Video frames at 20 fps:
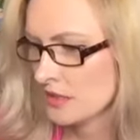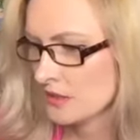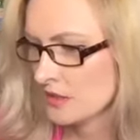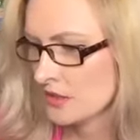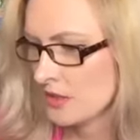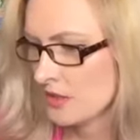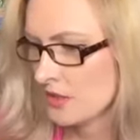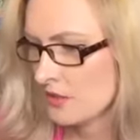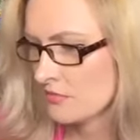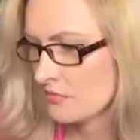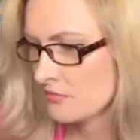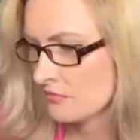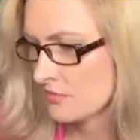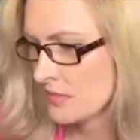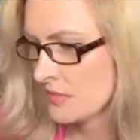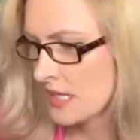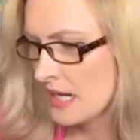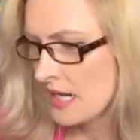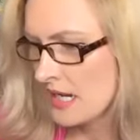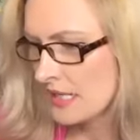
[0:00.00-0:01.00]
though
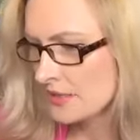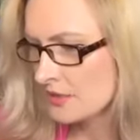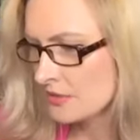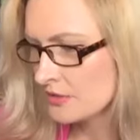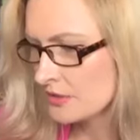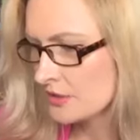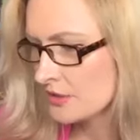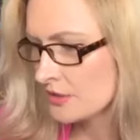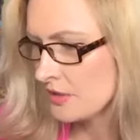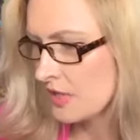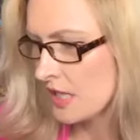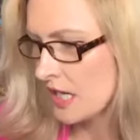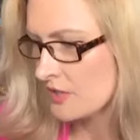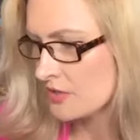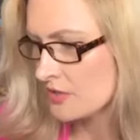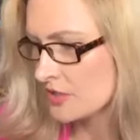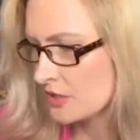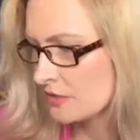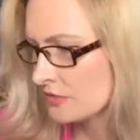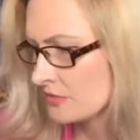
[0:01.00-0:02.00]
I don't know how
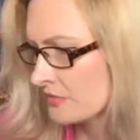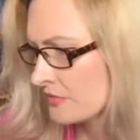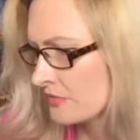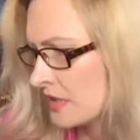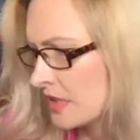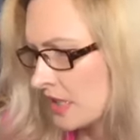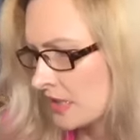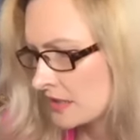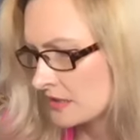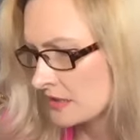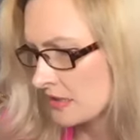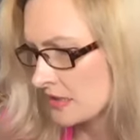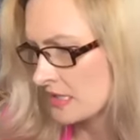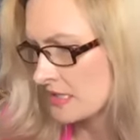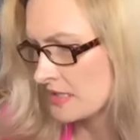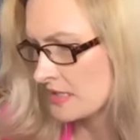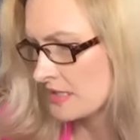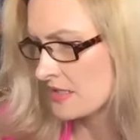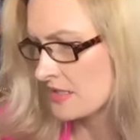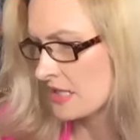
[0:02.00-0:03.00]
she'd gotten
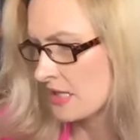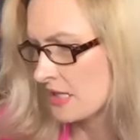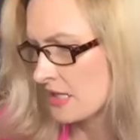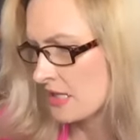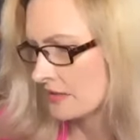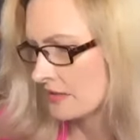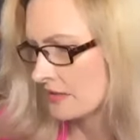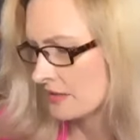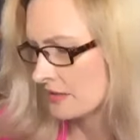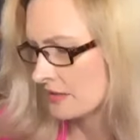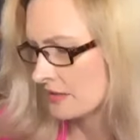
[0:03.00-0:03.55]
inside.